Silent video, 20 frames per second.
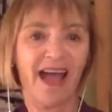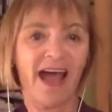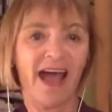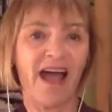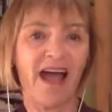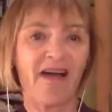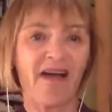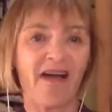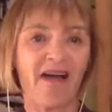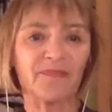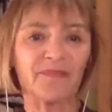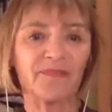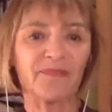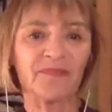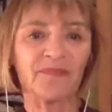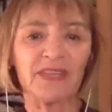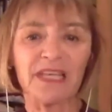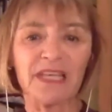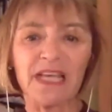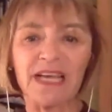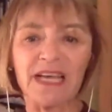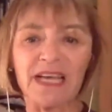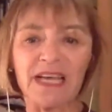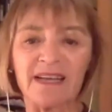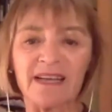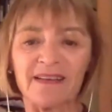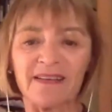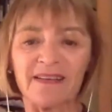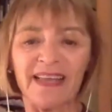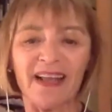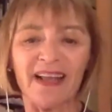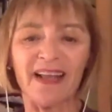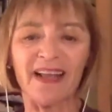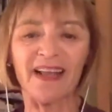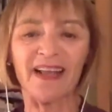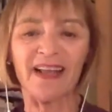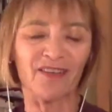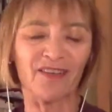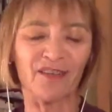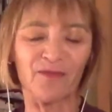Um, uh, and I'll
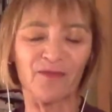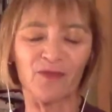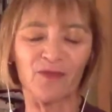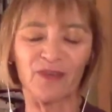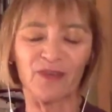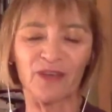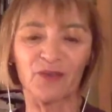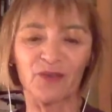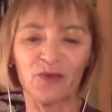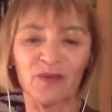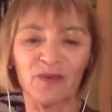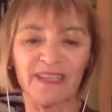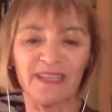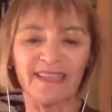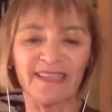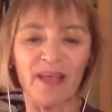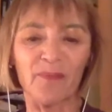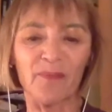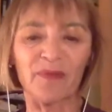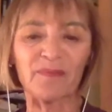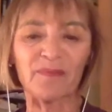and I'll give you a true example.